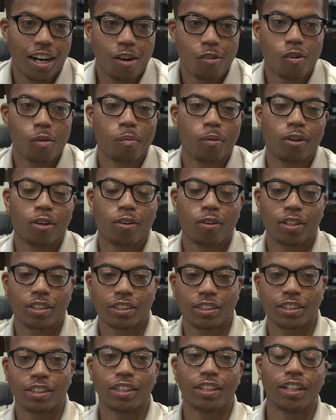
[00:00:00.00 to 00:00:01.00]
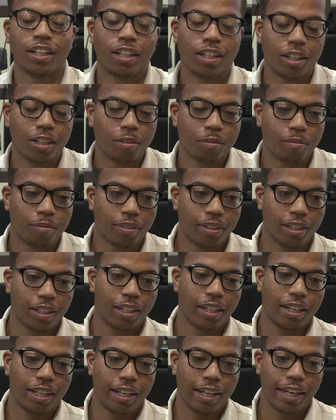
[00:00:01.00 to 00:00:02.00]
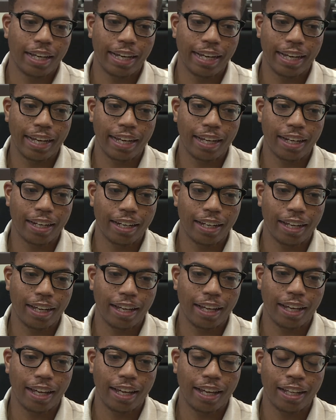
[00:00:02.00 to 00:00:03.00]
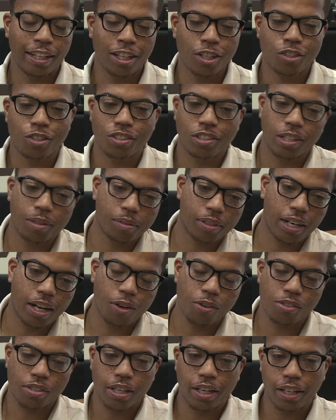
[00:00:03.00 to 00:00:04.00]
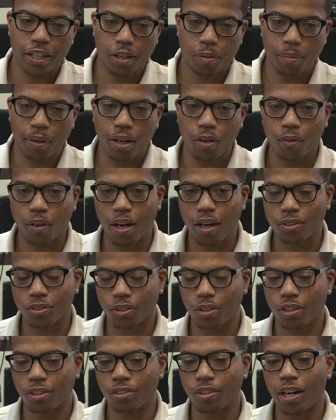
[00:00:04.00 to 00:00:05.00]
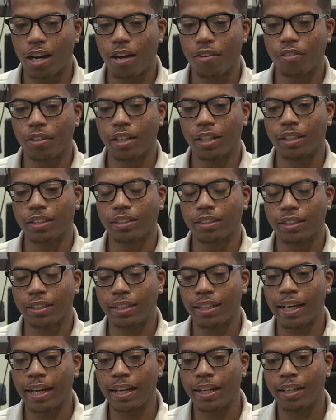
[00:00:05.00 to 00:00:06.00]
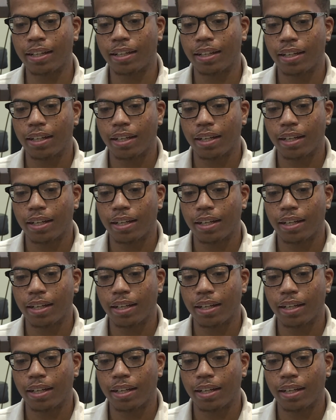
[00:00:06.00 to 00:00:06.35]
I got one more question. Um, and and this is something I was thinking about when I was on the drive in today.